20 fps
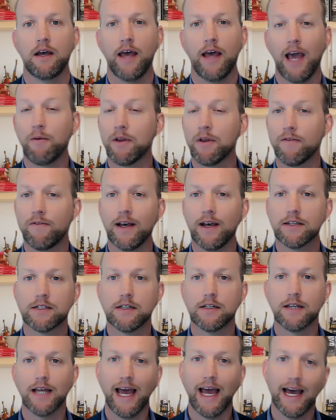and we
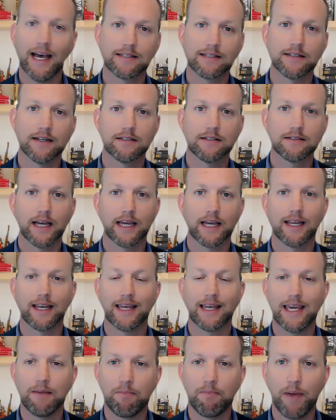invest into assets that can
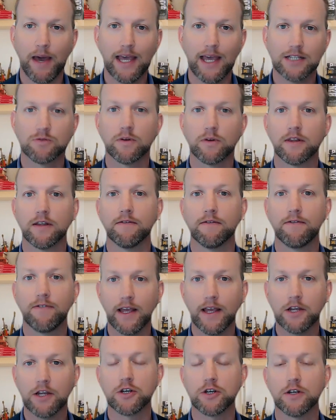keep pace with
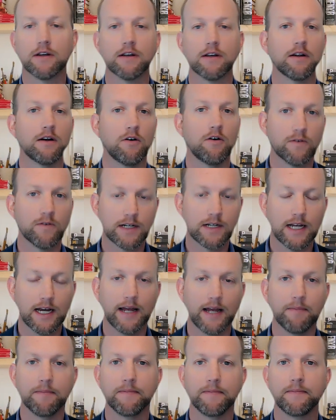inflation over
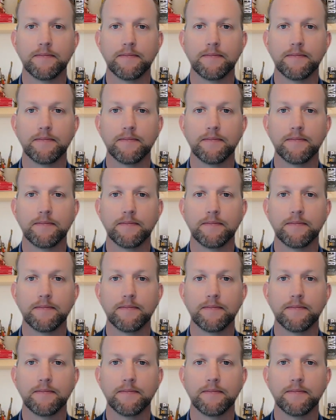time.